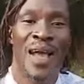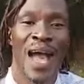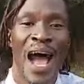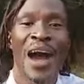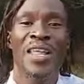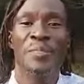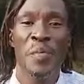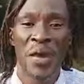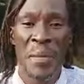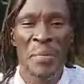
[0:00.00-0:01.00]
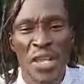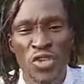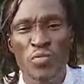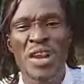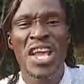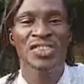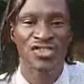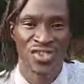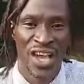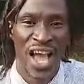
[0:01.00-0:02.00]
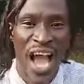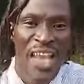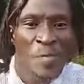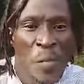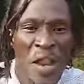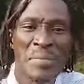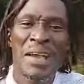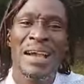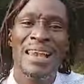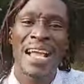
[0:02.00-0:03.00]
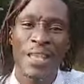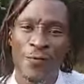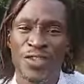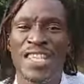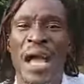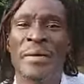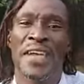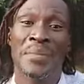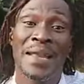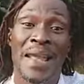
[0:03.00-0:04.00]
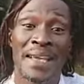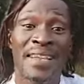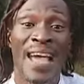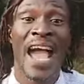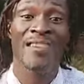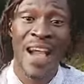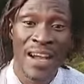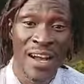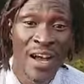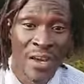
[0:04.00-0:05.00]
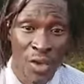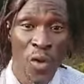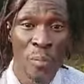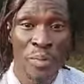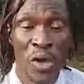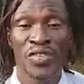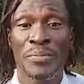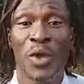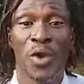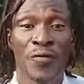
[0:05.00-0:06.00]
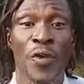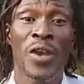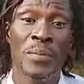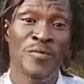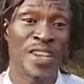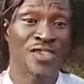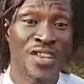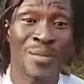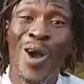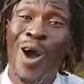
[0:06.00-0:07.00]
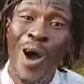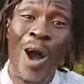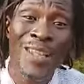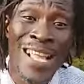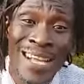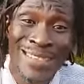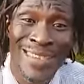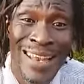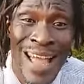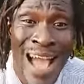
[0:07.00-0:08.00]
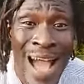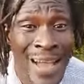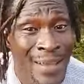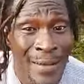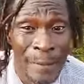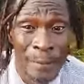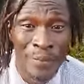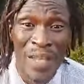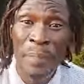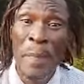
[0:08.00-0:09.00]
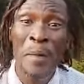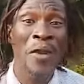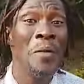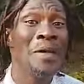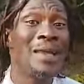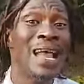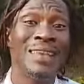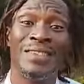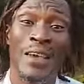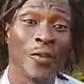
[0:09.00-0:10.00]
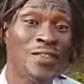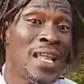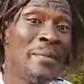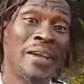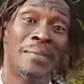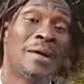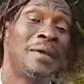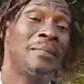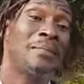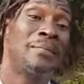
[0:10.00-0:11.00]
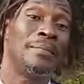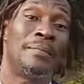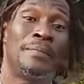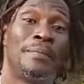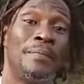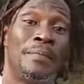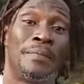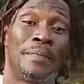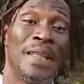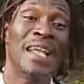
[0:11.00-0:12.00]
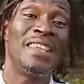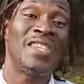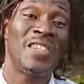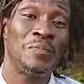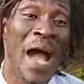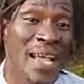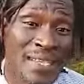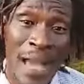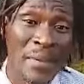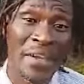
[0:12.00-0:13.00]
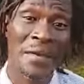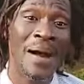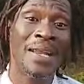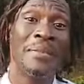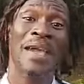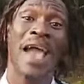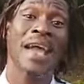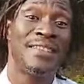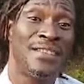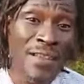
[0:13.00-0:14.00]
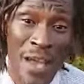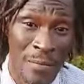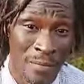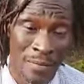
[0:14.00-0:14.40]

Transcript: How the people then be they jubilate. How the people then be glad for see the American man inside Iraq, you know, because they go there for go liberate them. All that's not lie. The people are not be glad itself for see the American man. Then despise the American man. They be hate them.